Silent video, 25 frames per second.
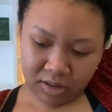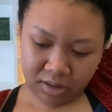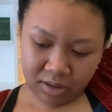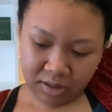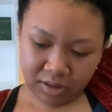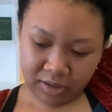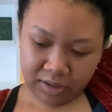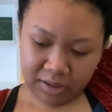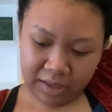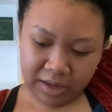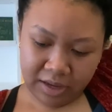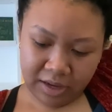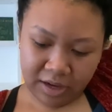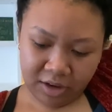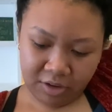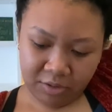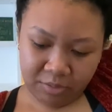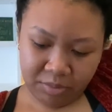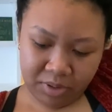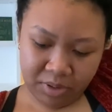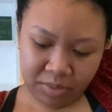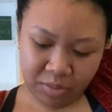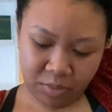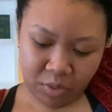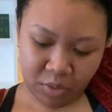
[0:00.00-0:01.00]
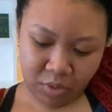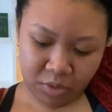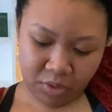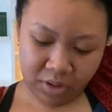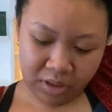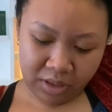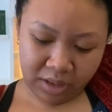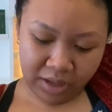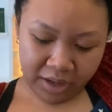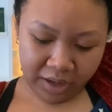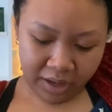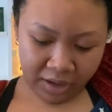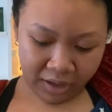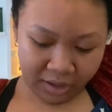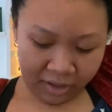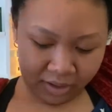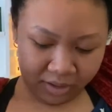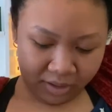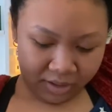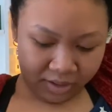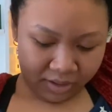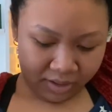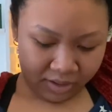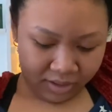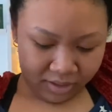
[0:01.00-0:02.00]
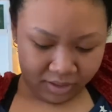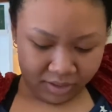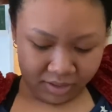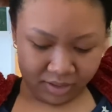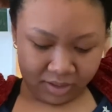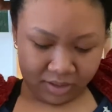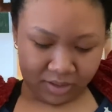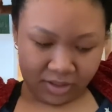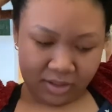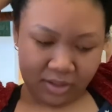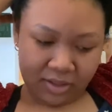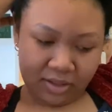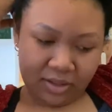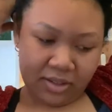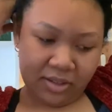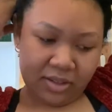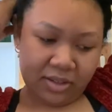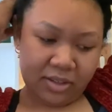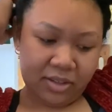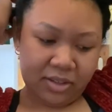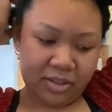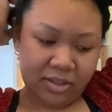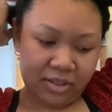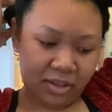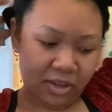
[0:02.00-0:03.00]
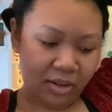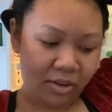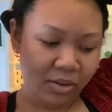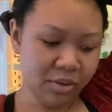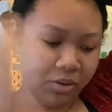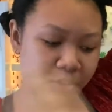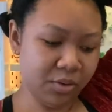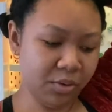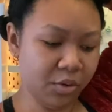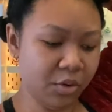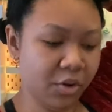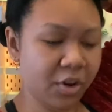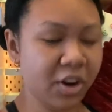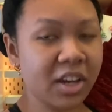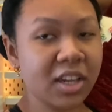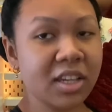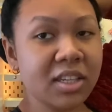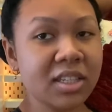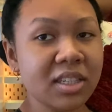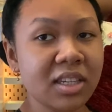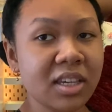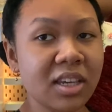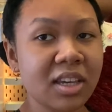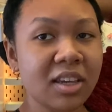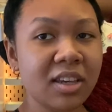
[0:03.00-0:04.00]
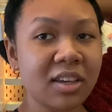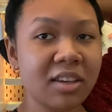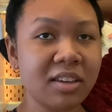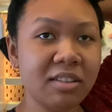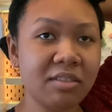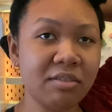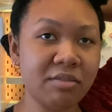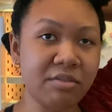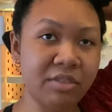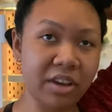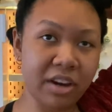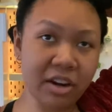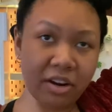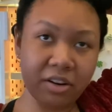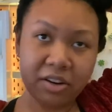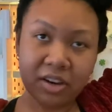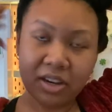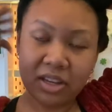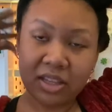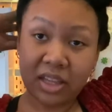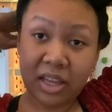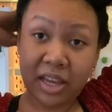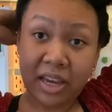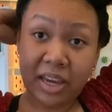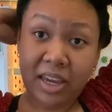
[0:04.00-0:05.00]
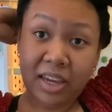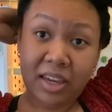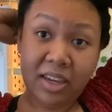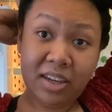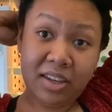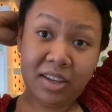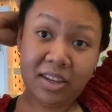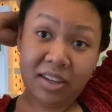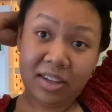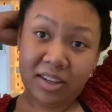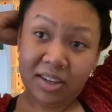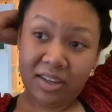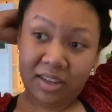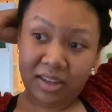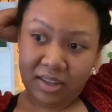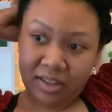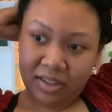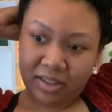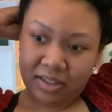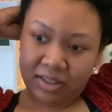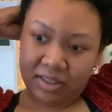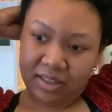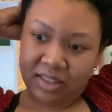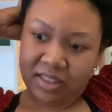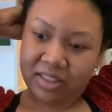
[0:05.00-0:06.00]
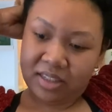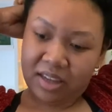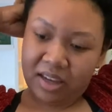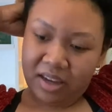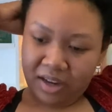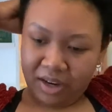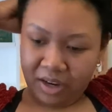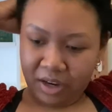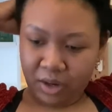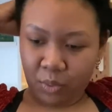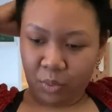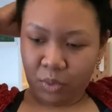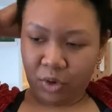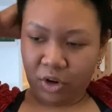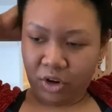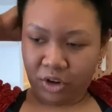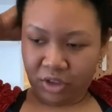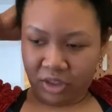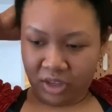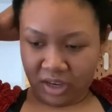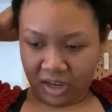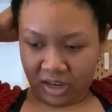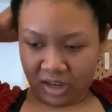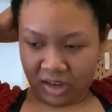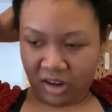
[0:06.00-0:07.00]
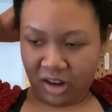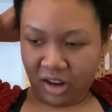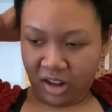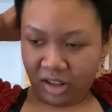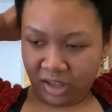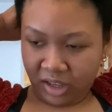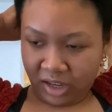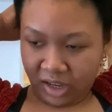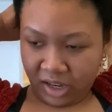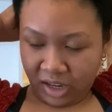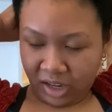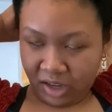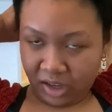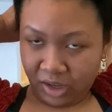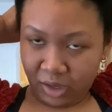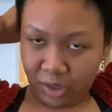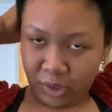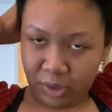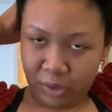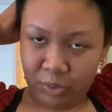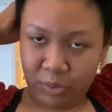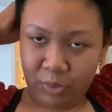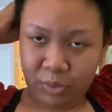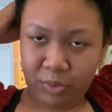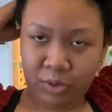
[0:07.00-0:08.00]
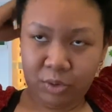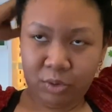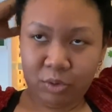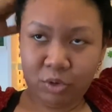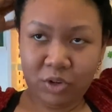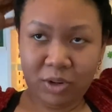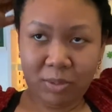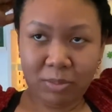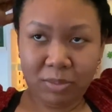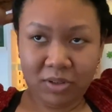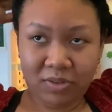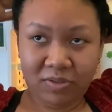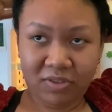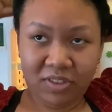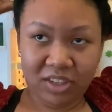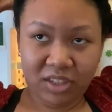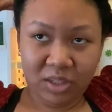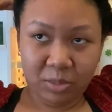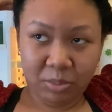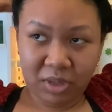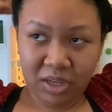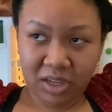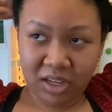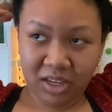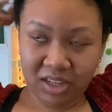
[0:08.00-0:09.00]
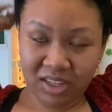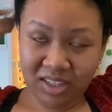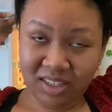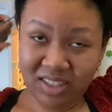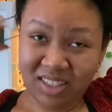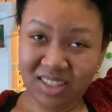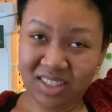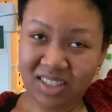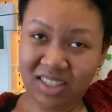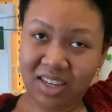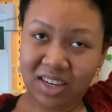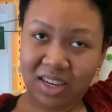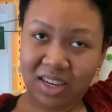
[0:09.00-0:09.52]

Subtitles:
they have been more, like, I don't know, crazy. Very, like, sign-worthy, not like, oh, you dreamt of this because,